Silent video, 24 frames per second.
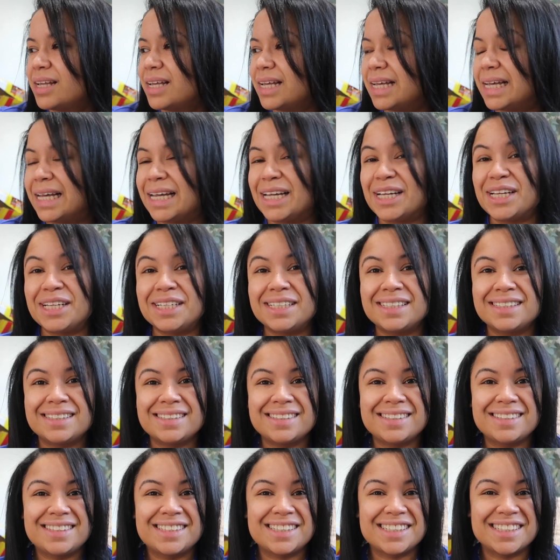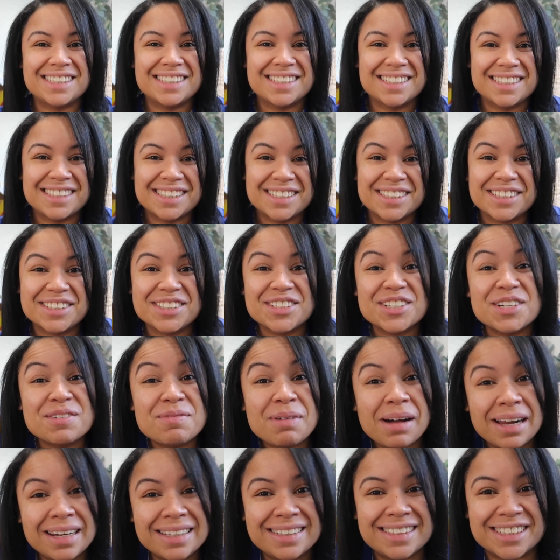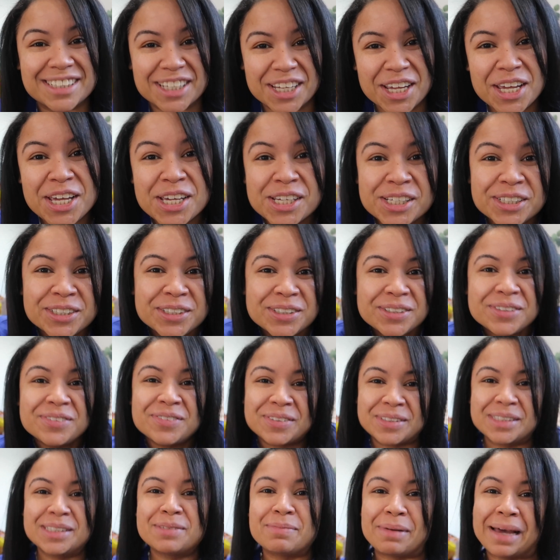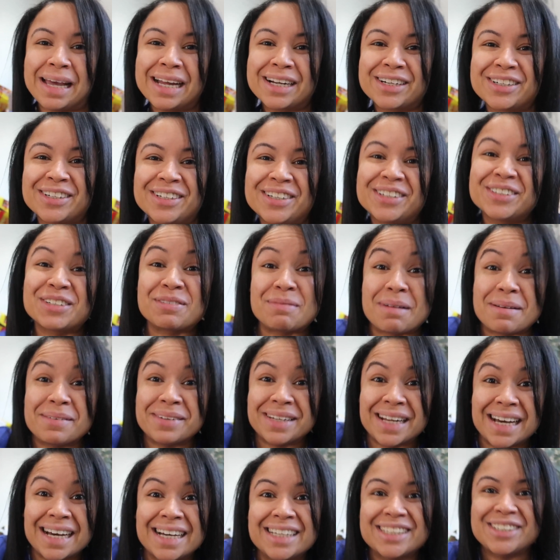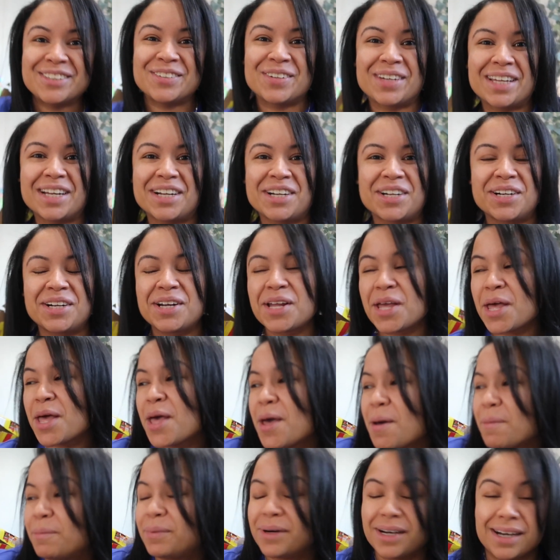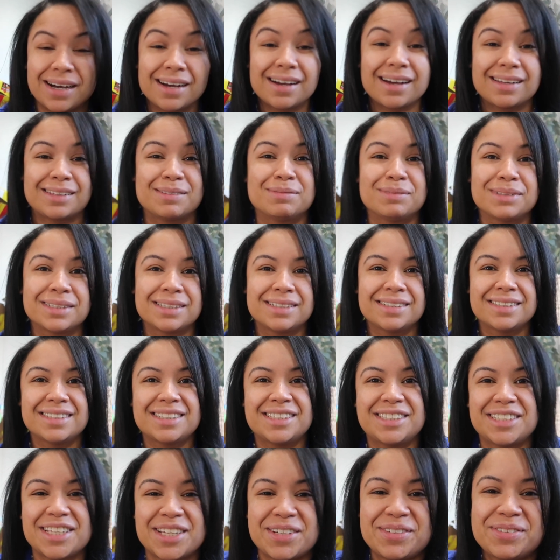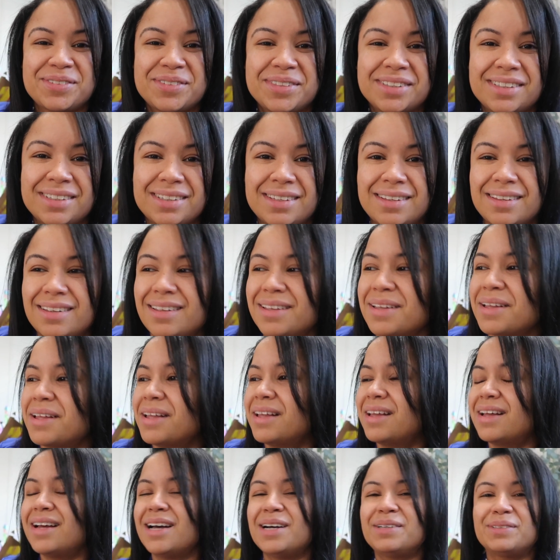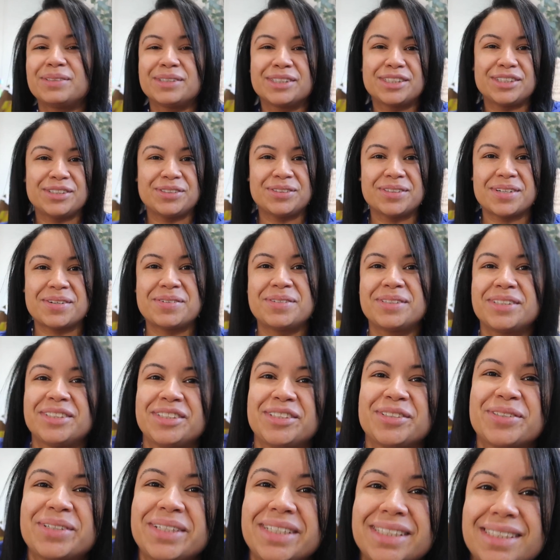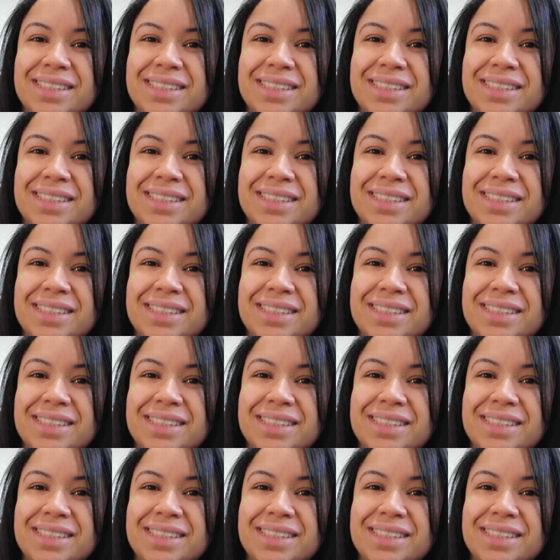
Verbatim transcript: and you can probably tell from the background or maybe not you don't care but i got them done so i don't know too how to show it